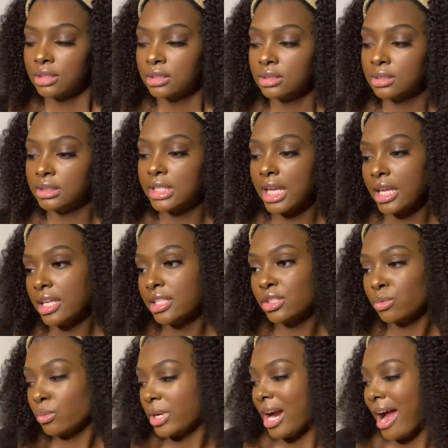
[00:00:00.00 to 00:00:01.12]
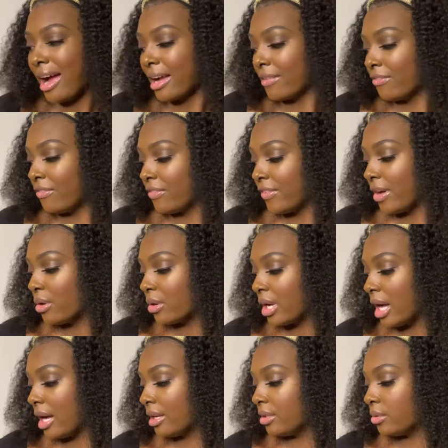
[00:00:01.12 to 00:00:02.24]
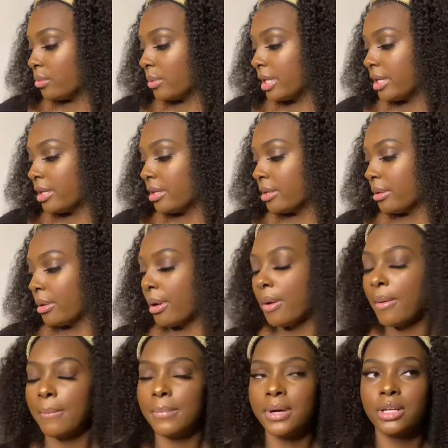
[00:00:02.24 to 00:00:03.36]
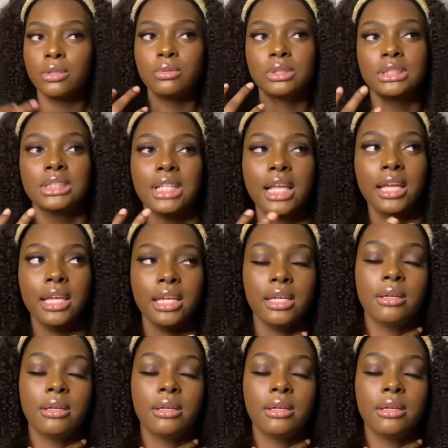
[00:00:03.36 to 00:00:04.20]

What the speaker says: days where I felt kind of weird, but it was like,